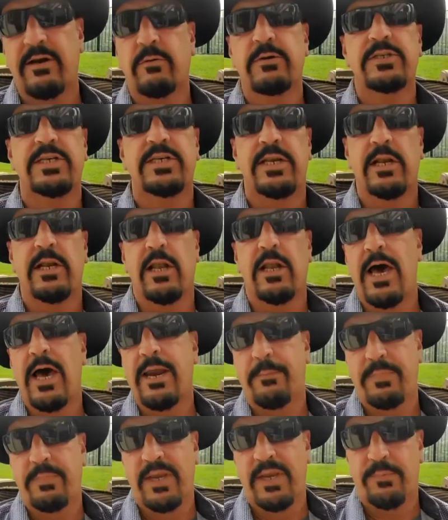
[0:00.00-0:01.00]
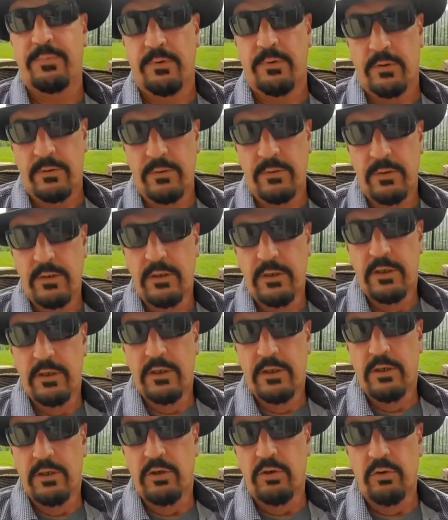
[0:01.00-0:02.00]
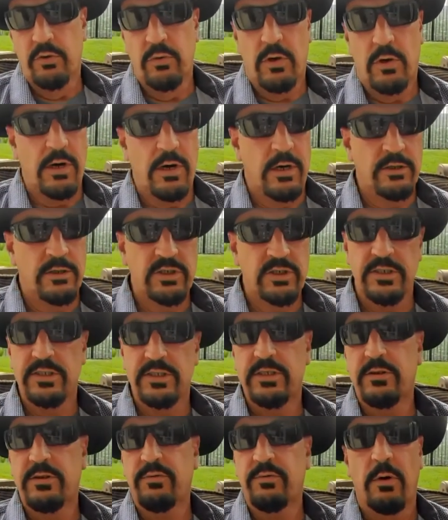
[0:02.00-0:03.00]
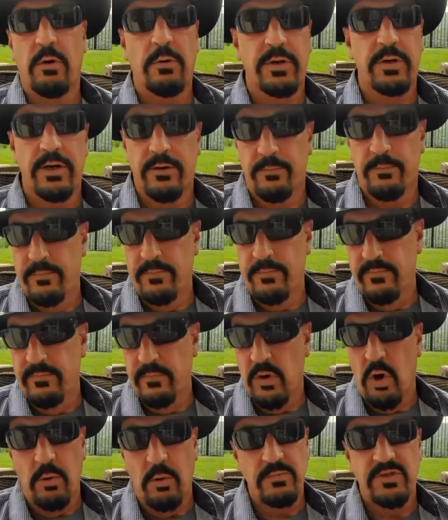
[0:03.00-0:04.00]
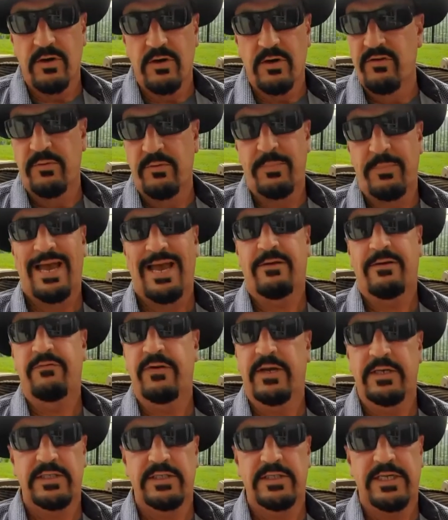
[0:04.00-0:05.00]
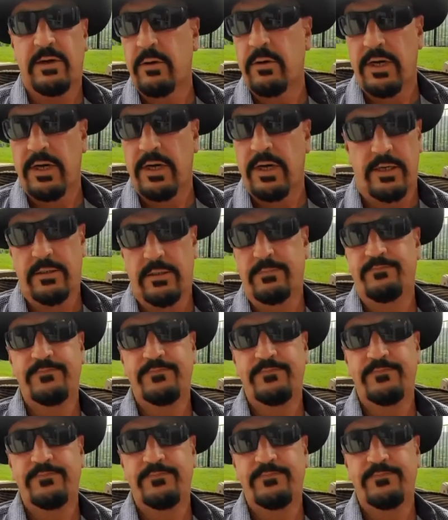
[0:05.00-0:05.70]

we're seeing a lot of people who are just throwing their homes over the back fence, saying, we're done,